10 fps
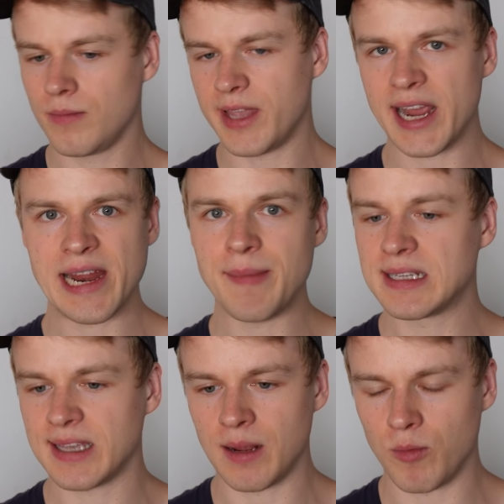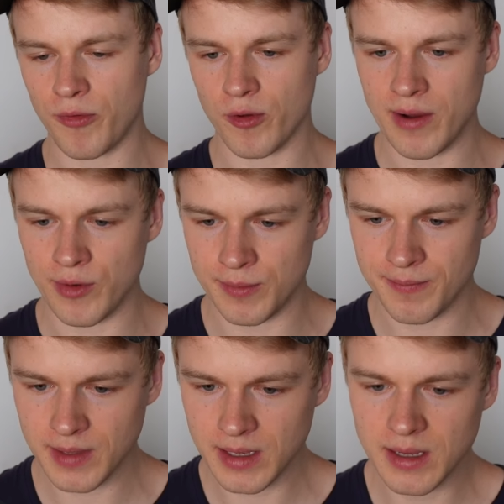dynamic setup whatsoever.
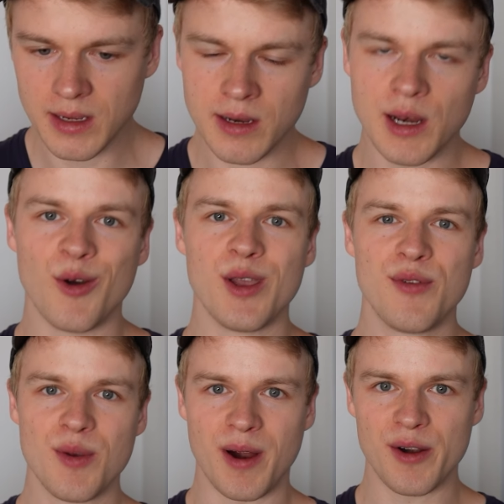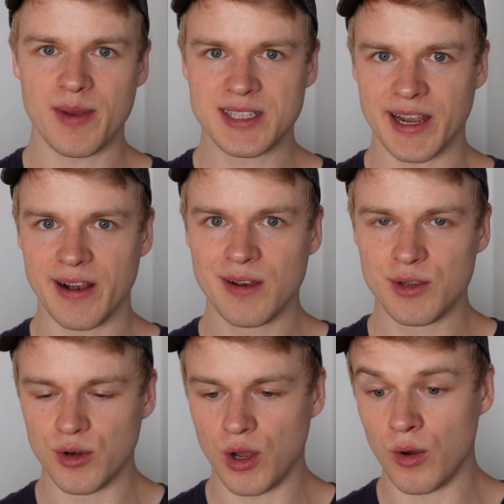Now, if you're part of my channel,
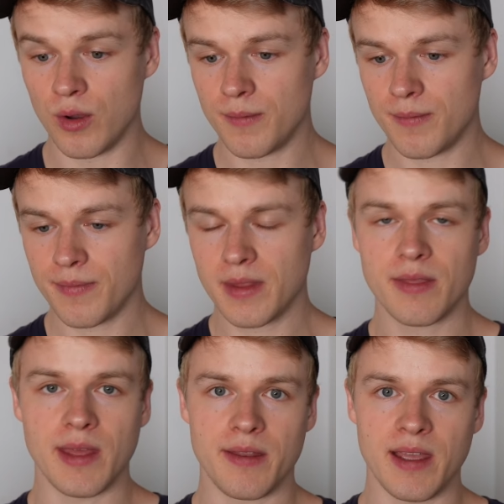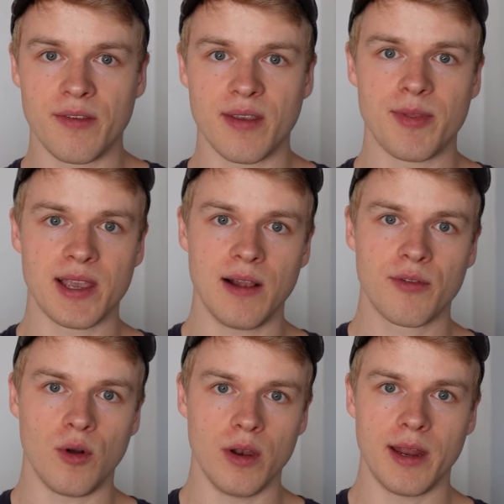you know that there is something
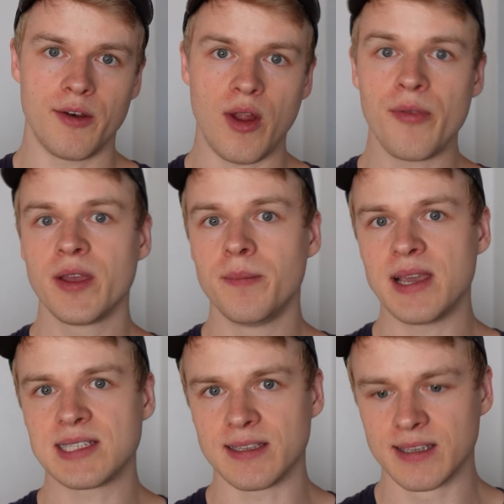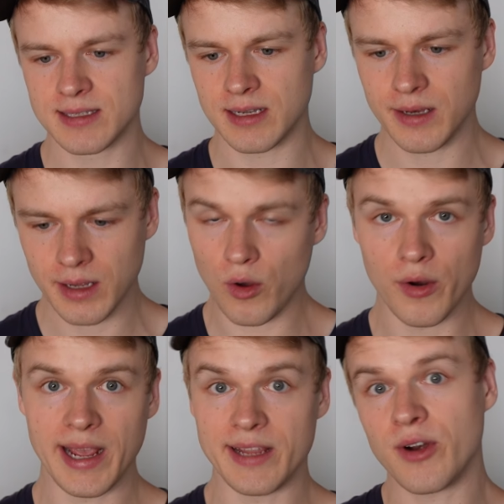else called a transient-based assistant
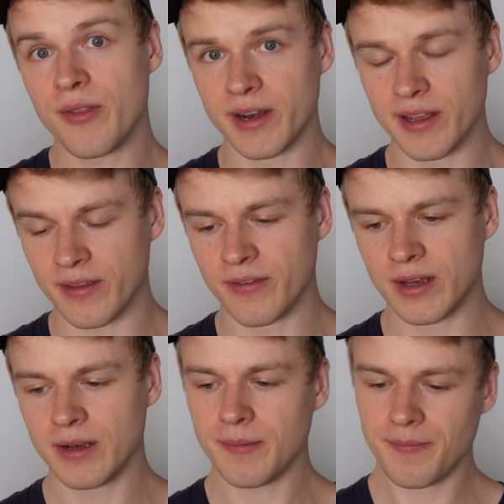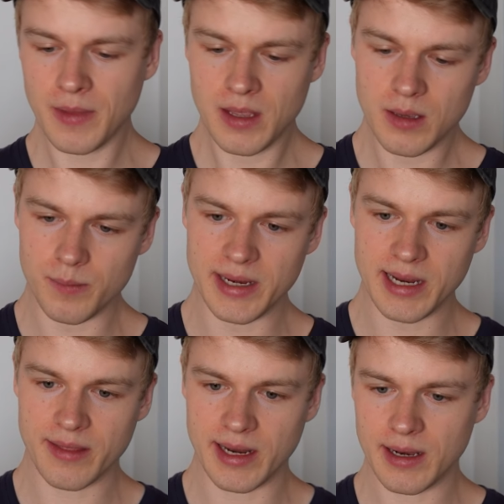or a transient assistant,
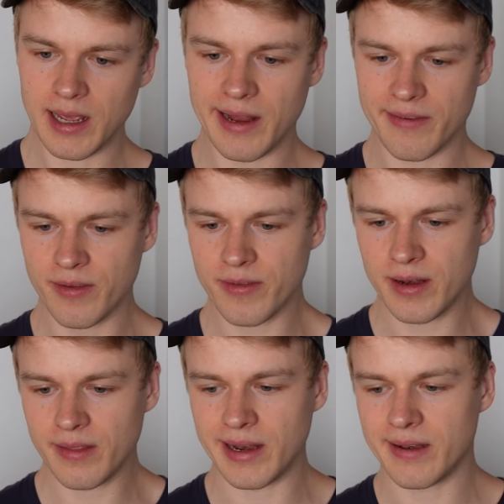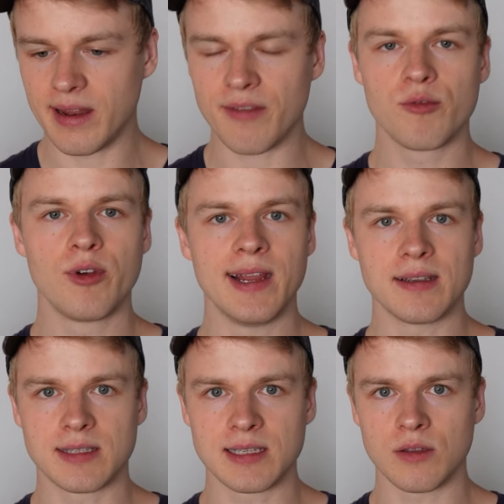meaning that an assistant that doesn't really
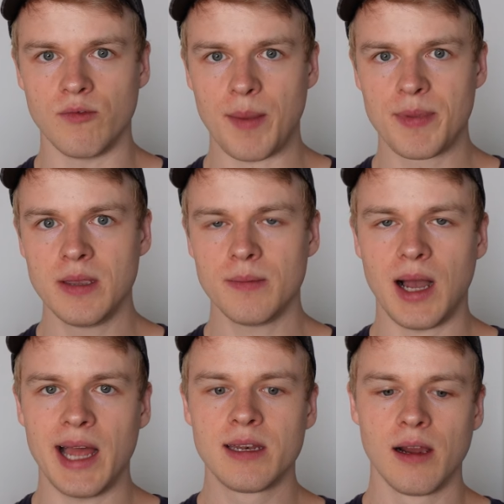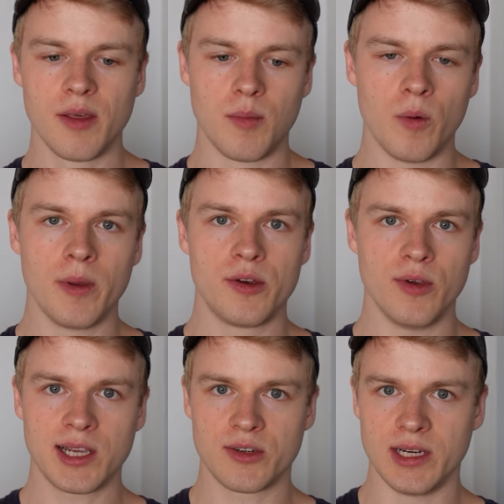exist on Vapi until the moment
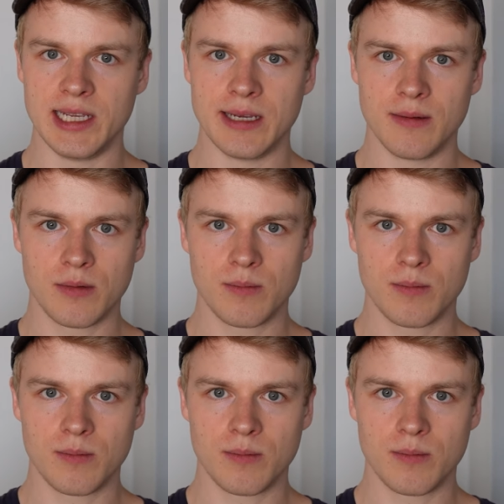you actually